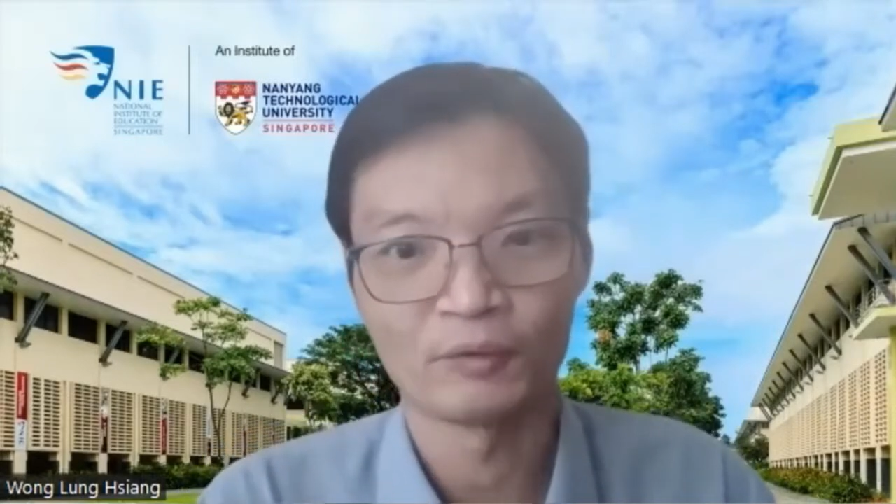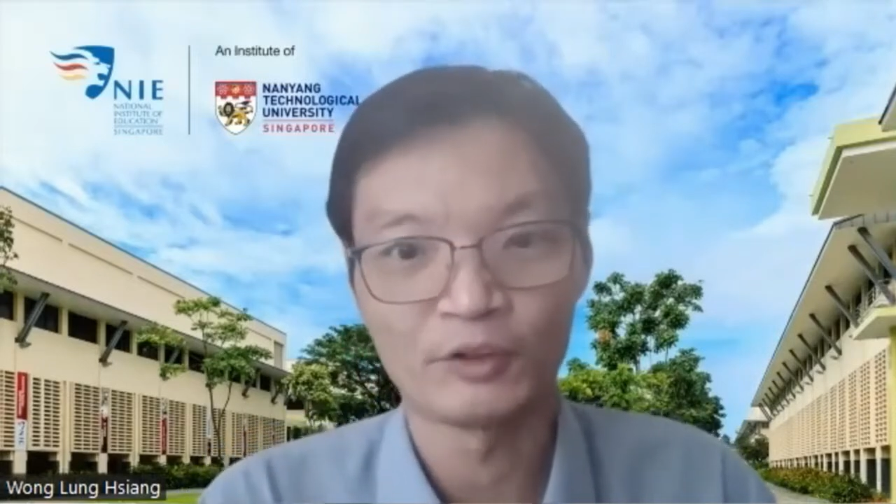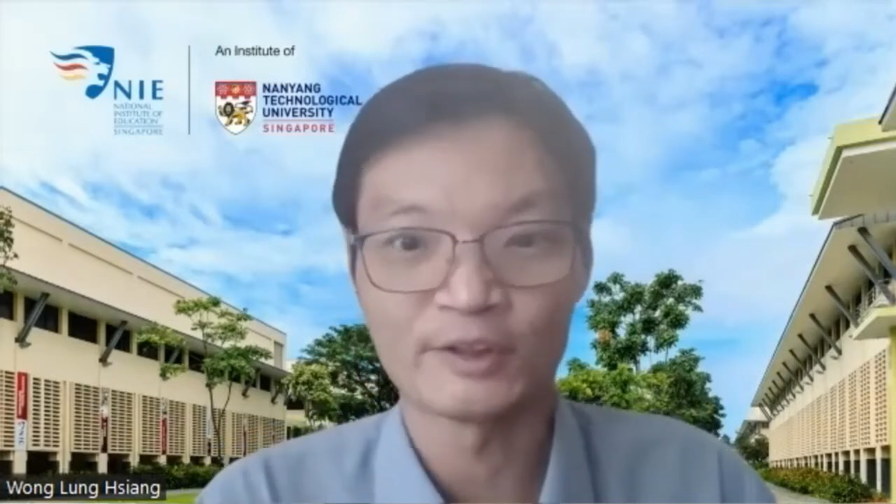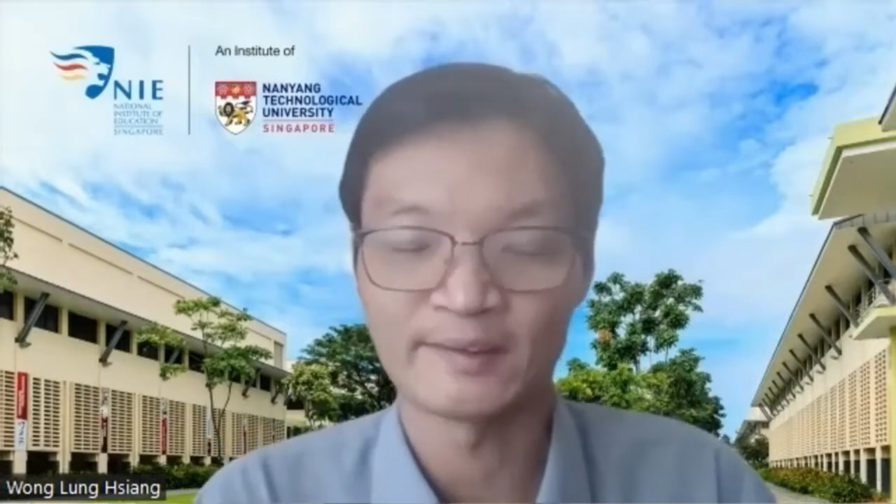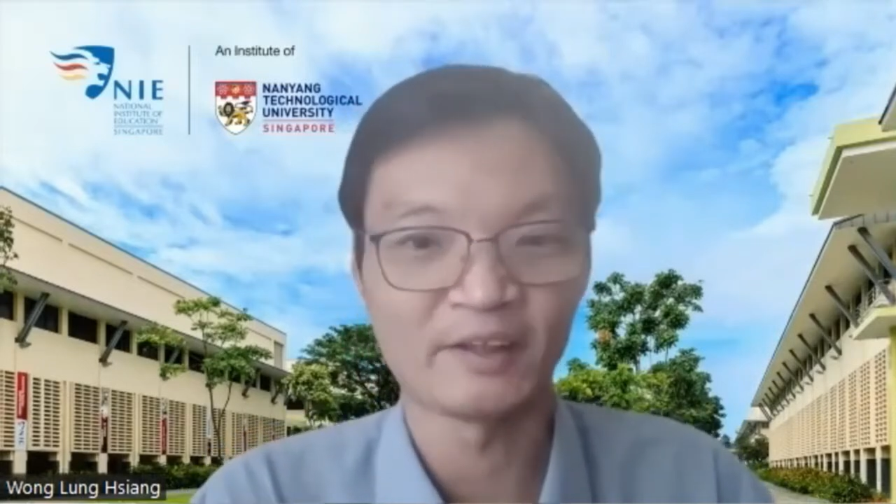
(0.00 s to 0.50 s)

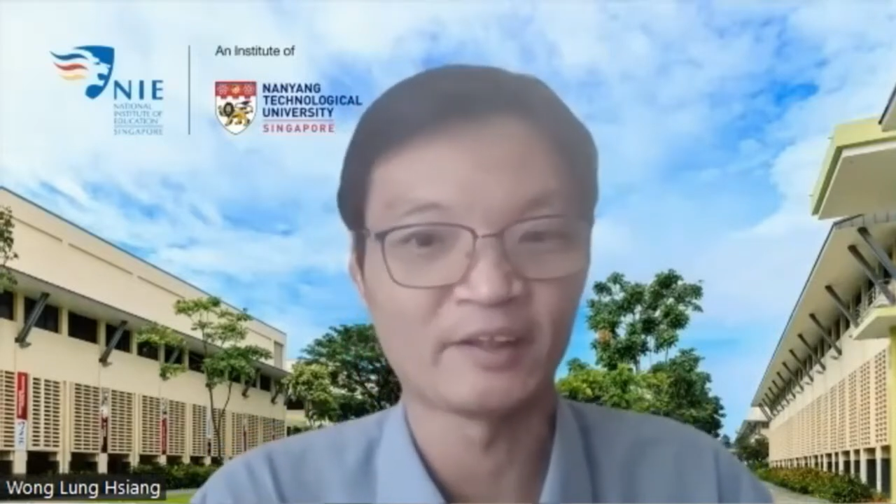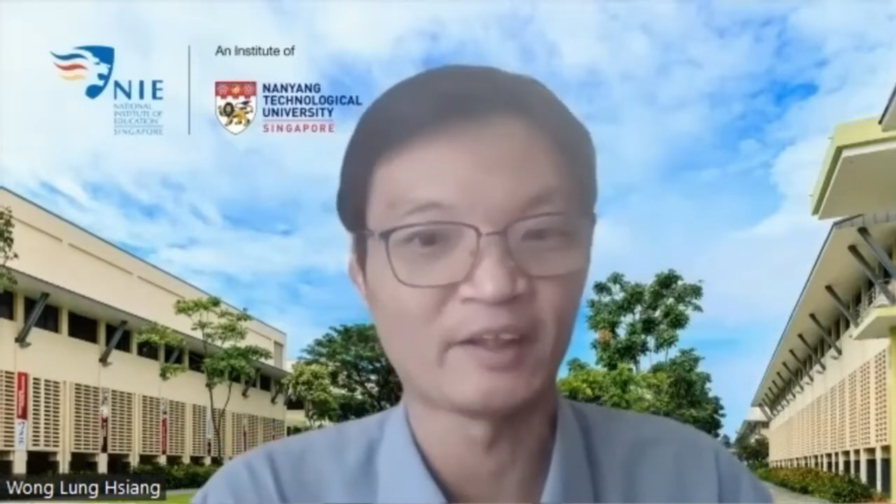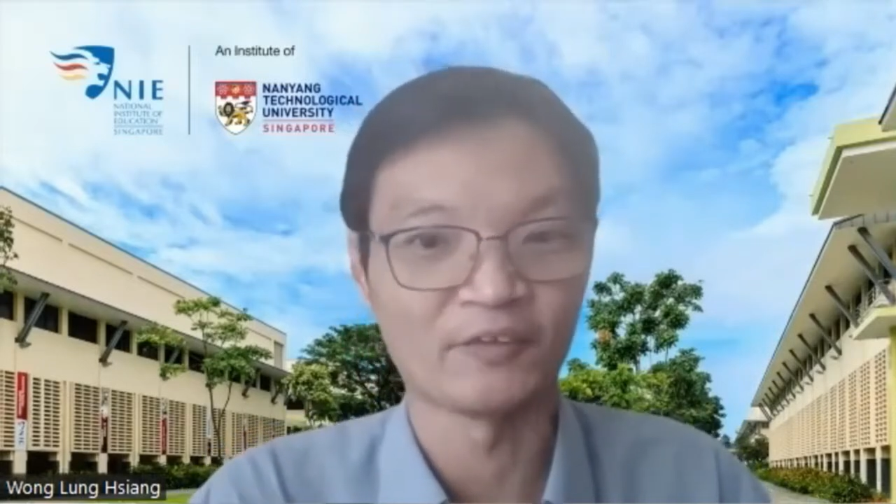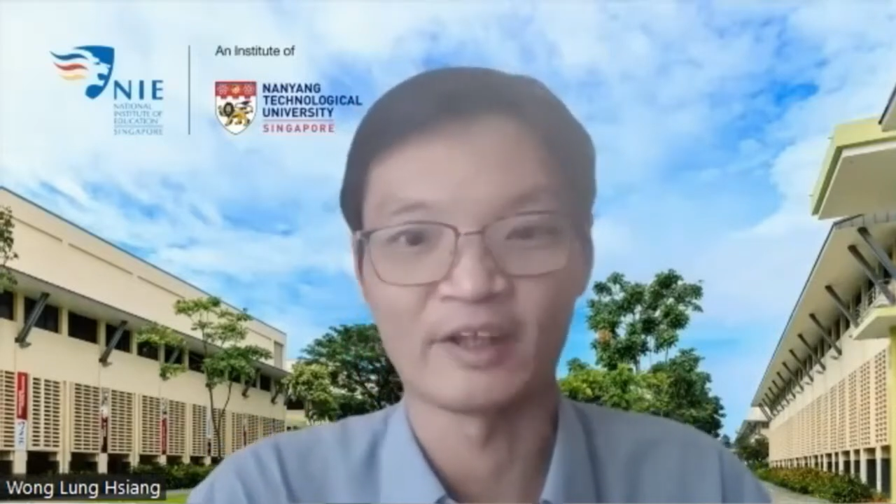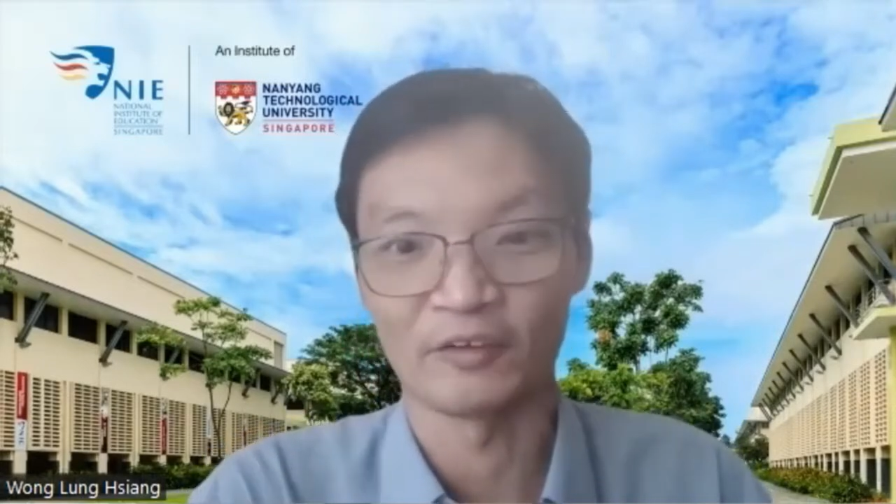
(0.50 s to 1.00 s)
which is something that
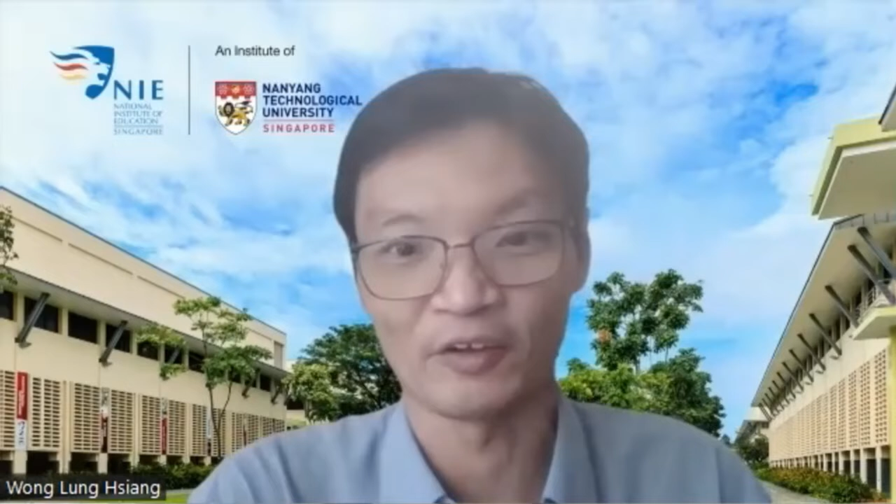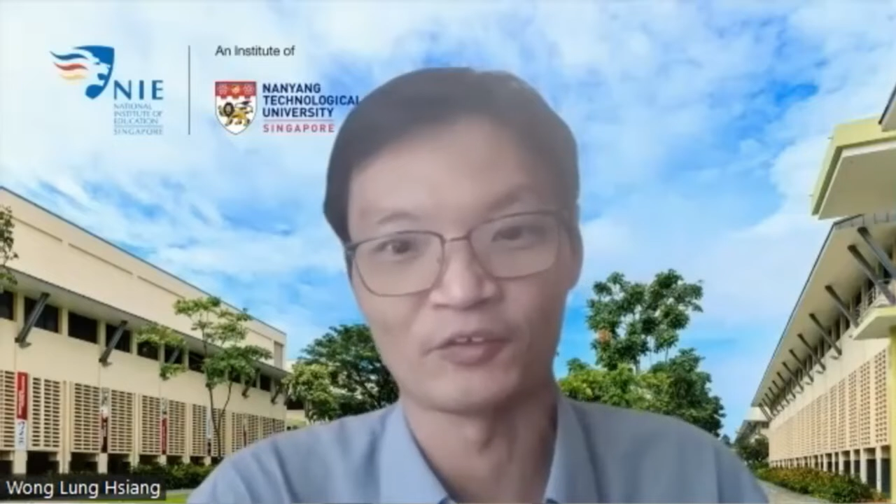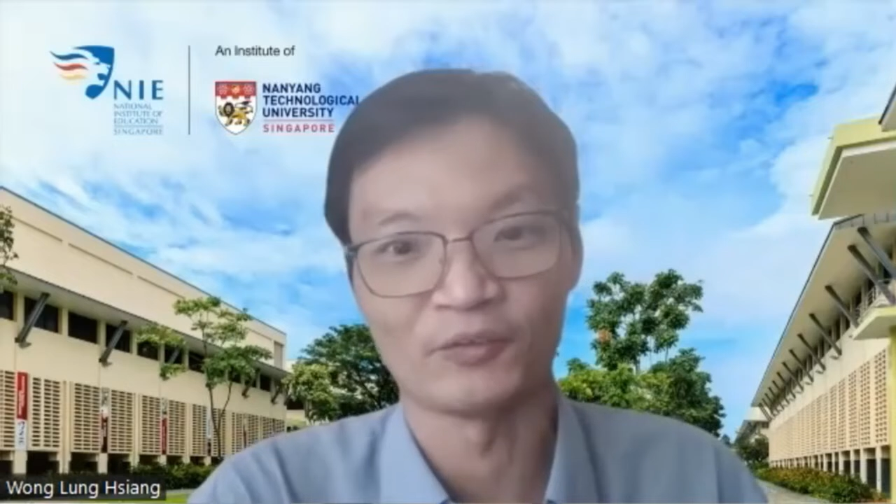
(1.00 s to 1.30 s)
you cannot